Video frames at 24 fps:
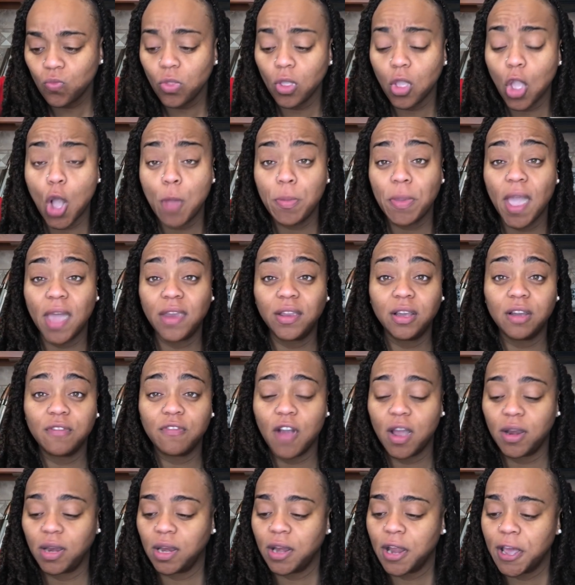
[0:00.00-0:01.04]
Hope you had a good
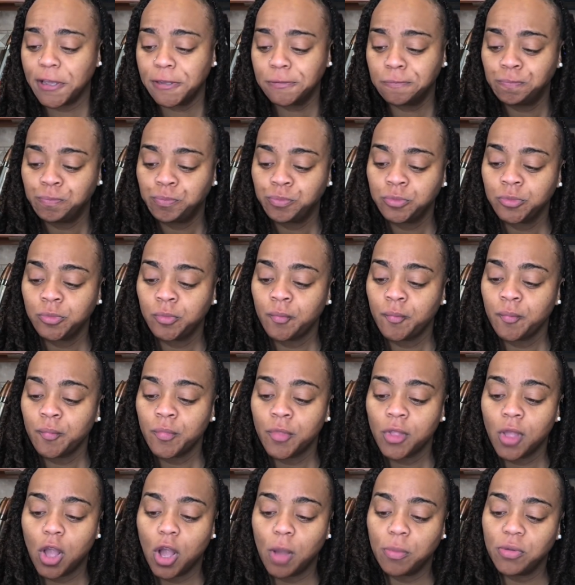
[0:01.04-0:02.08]
Friday night.
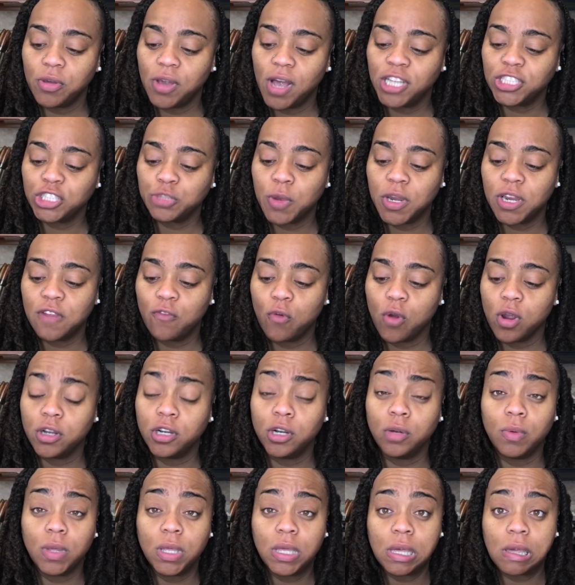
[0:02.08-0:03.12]
Hope you guys are ready for a good
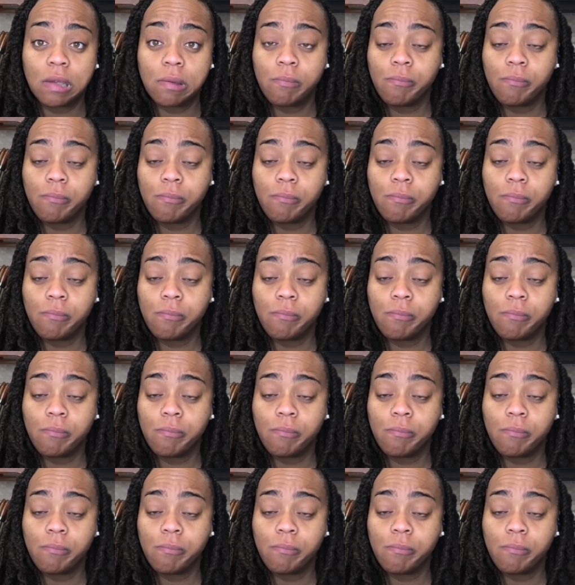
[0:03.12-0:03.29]
weekend.